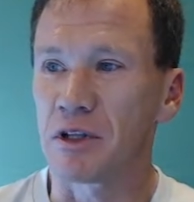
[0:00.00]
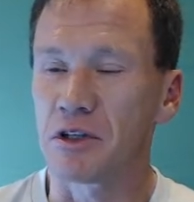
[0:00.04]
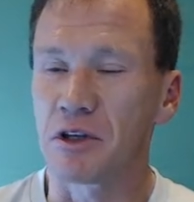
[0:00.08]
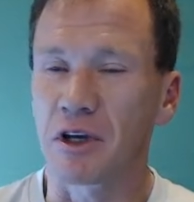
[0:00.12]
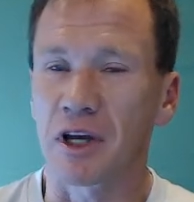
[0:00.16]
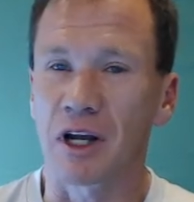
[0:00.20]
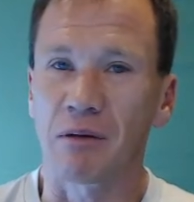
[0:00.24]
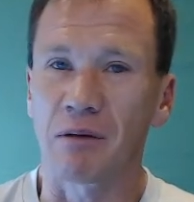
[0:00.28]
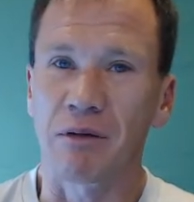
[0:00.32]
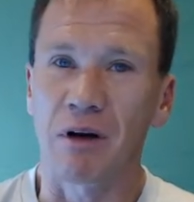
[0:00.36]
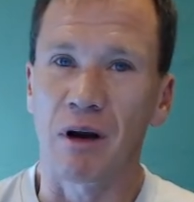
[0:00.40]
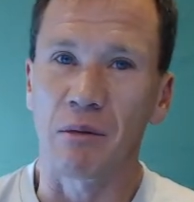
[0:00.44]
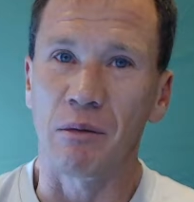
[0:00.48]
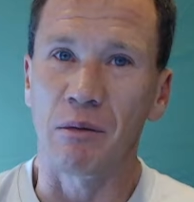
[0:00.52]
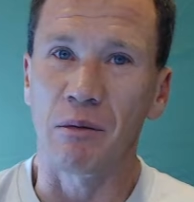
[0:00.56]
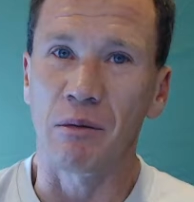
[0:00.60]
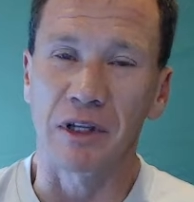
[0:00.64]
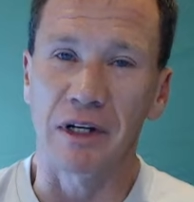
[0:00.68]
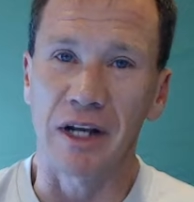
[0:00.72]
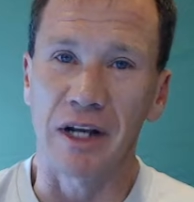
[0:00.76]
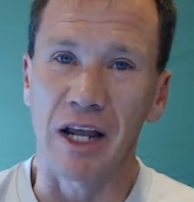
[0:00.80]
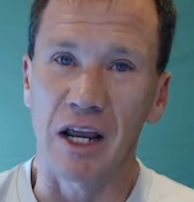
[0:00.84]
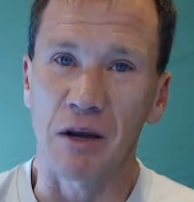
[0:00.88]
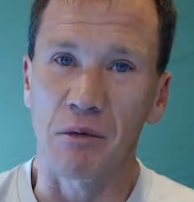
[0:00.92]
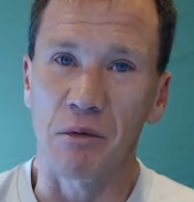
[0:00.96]
You got a problem with a
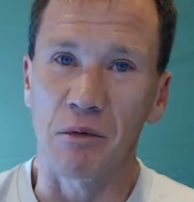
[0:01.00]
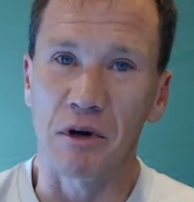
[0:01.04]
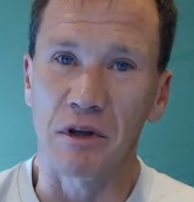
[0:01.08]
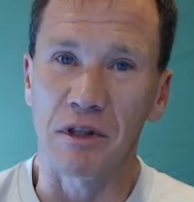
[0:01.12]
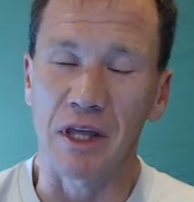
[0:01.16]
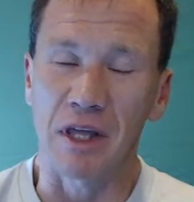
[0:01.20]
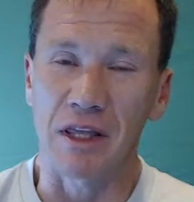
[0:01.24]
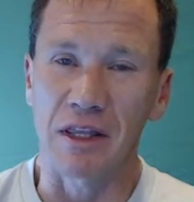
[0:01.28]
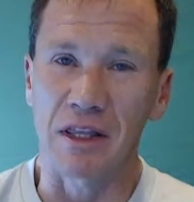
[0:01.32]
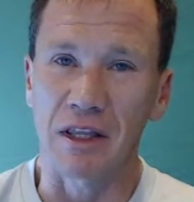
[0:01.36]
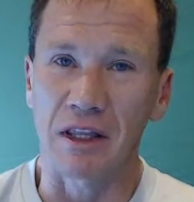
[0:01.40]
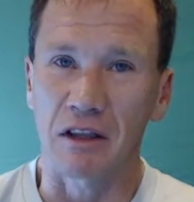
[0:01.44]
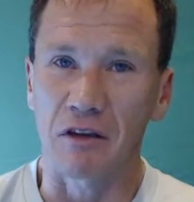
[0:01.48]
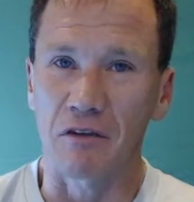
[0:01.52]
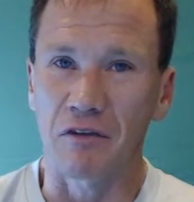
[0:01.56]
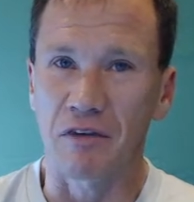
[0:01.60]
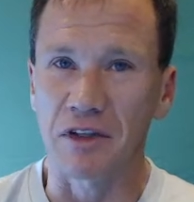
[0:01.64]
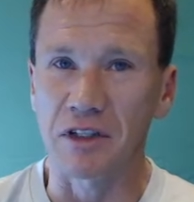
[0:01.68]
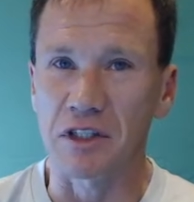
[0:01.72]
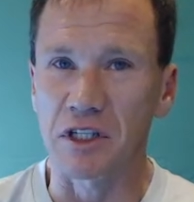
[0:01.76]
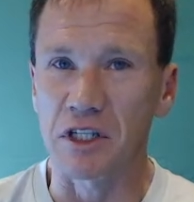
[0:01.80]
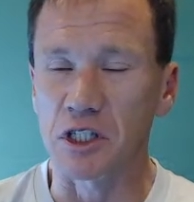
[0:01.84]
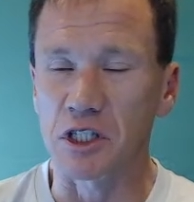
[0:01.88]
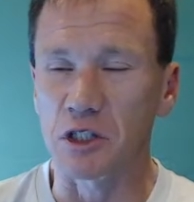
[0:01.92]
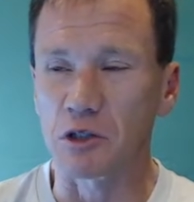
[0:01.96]
neighbor. They think the
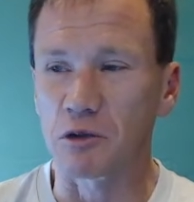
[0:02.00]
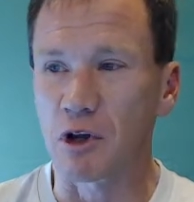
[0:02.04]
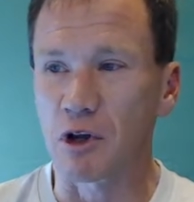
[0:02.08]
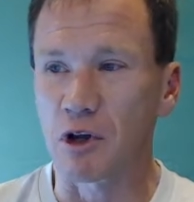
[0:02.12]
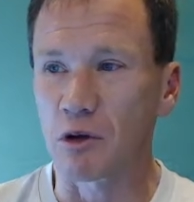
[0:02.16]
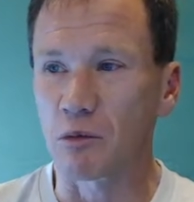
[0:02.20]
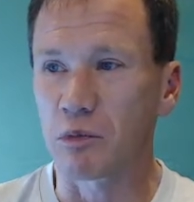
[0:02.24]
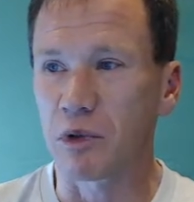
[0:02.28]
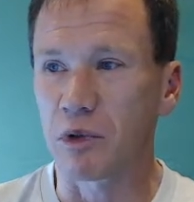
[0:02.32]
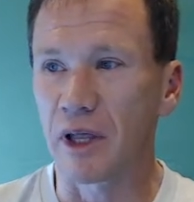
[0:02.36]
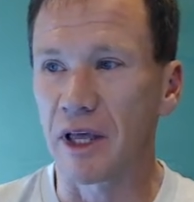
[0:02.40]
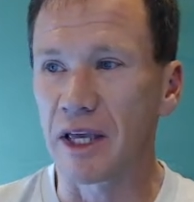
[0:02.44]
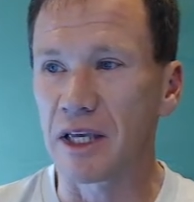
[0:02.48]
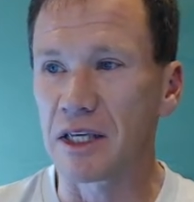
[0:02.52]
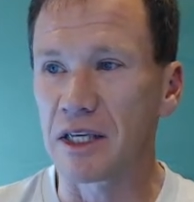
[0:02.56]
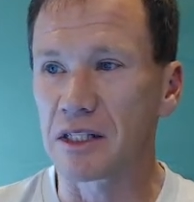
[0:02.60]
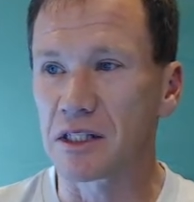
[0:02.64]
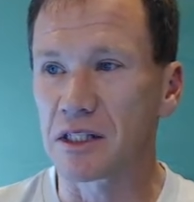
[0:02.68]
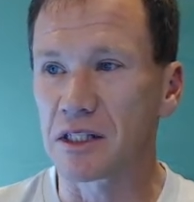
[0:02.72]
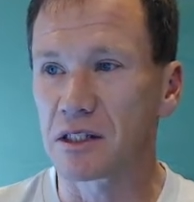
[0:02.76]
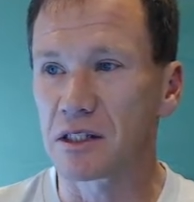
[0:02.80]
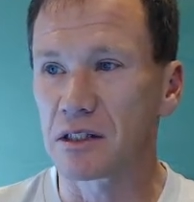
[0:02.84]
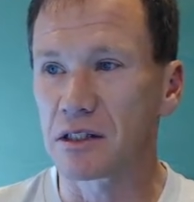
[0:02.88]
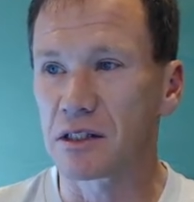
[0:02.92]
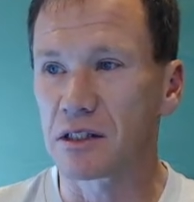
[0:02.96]
fence is in the wrong
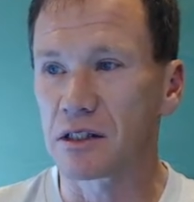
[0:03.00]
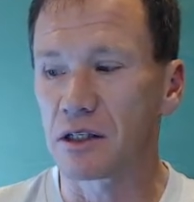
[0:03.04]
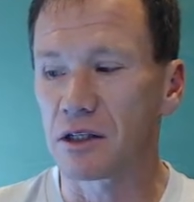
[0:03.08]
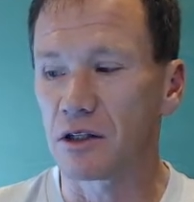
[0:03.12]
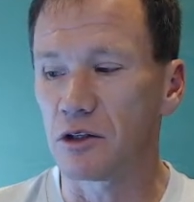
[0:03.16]
place.